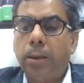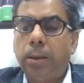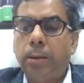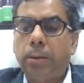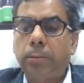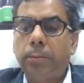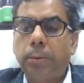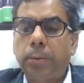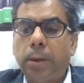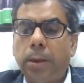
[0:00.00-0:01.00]
uh,
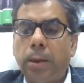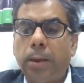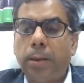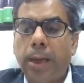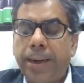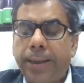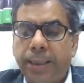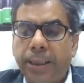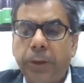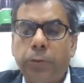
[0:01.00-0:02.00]

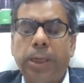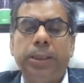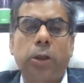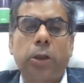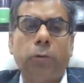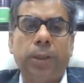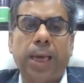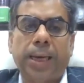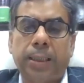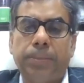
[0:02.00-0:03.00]
entered into any sort of
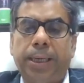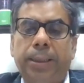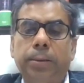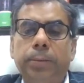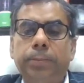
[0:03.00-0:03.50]
an agreement.